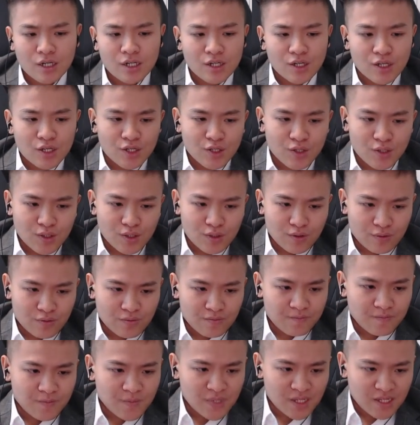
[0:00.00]
So
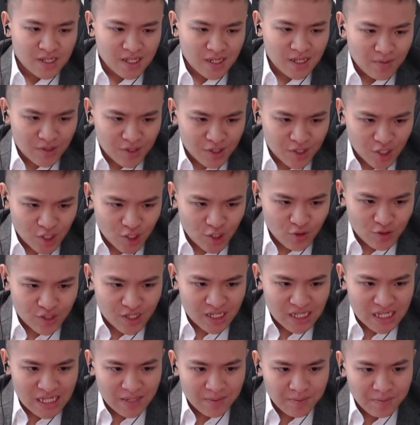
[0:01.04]
some of the
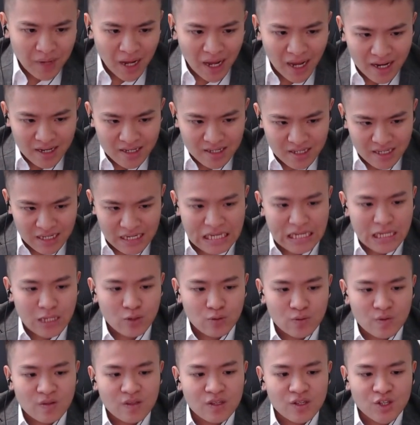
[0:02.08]
security impacts
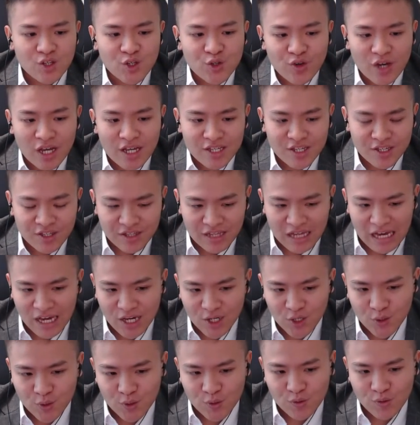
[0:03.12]
include
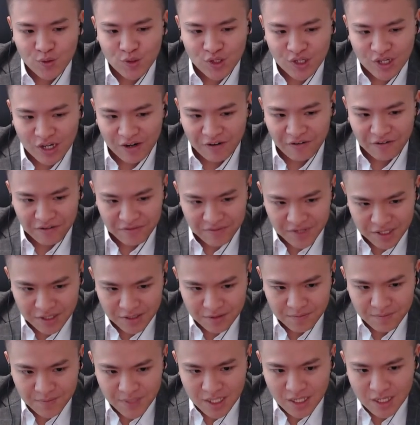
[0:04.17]
transnational
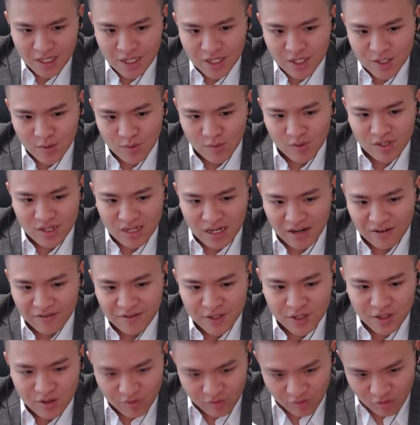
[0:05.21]
terrorism. So
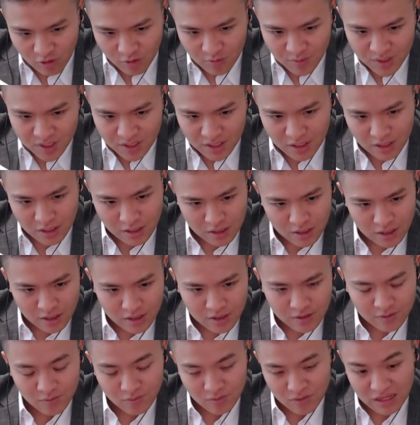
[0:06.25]
terrorist groups
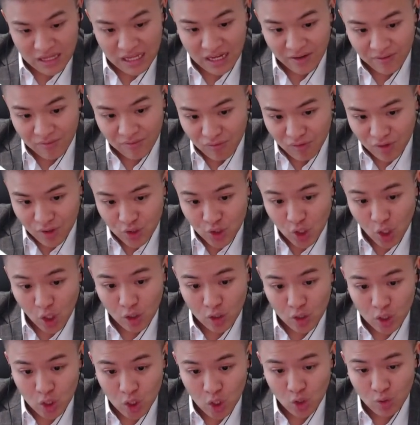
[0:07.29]
leverage
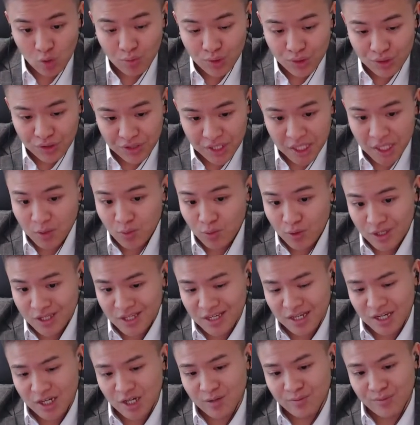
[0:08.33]
on global networks
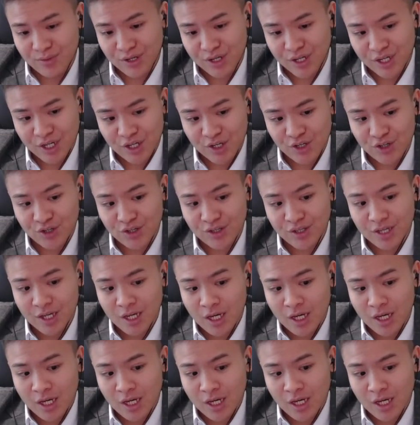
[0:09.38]
and communication,